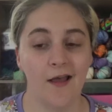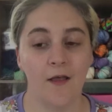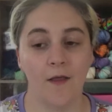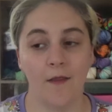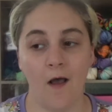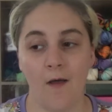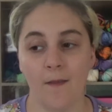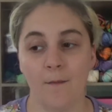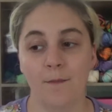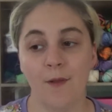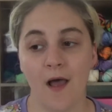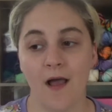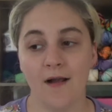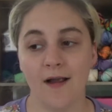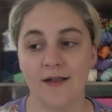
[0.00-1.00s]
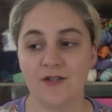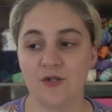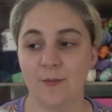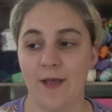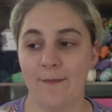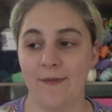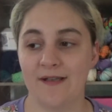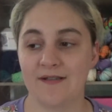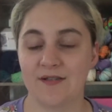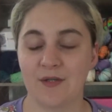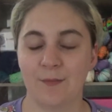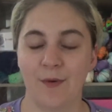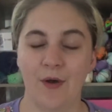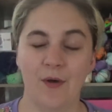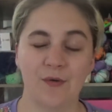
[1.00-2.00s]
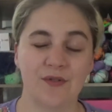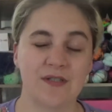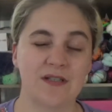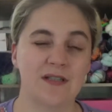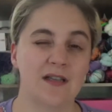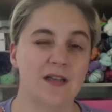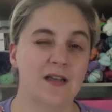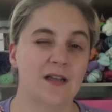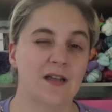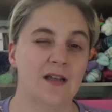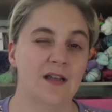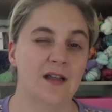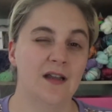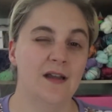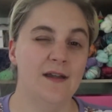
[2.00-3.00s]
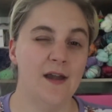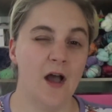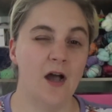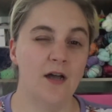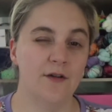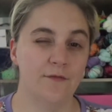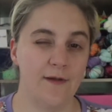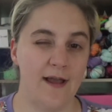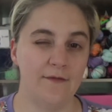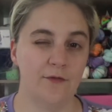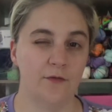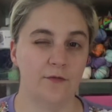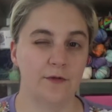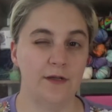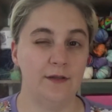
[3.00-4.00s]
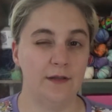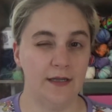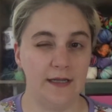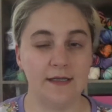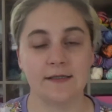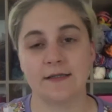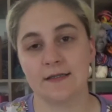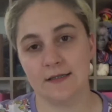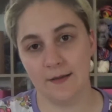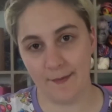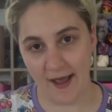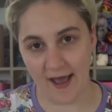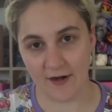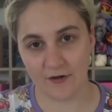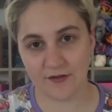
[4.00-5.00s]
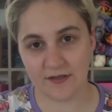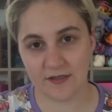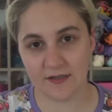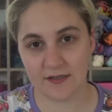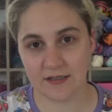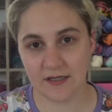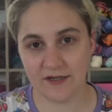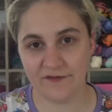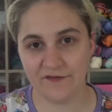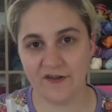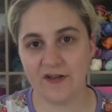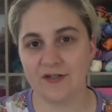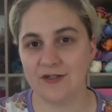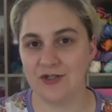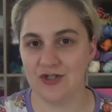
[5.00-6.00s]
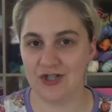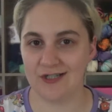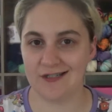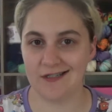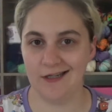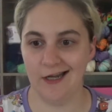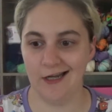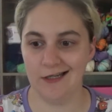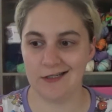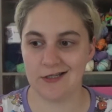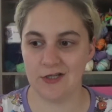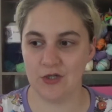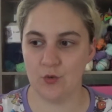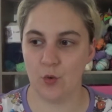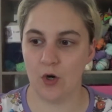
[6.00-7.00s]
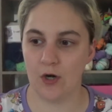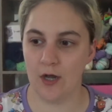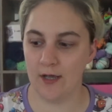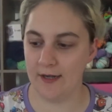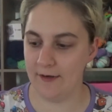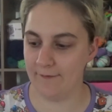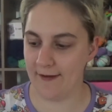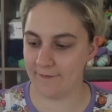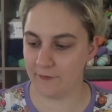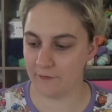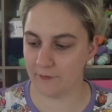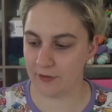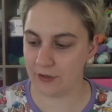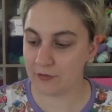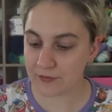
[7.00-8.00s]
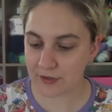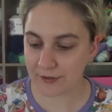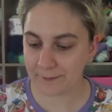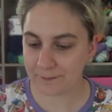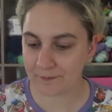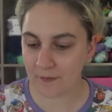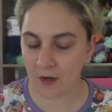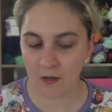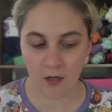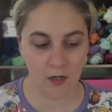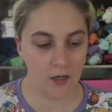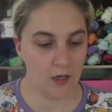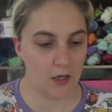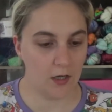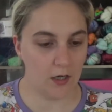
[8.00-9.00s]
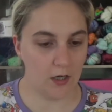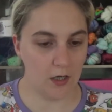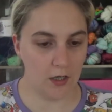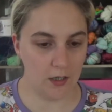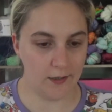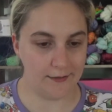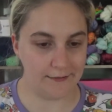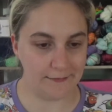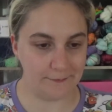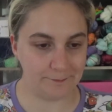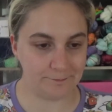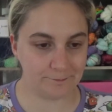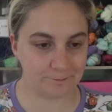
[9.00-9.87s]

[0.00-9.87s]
on the blog, I do my best to post non-Ravelry links to patterns and stuff, just in case you are not a Ravelry user. And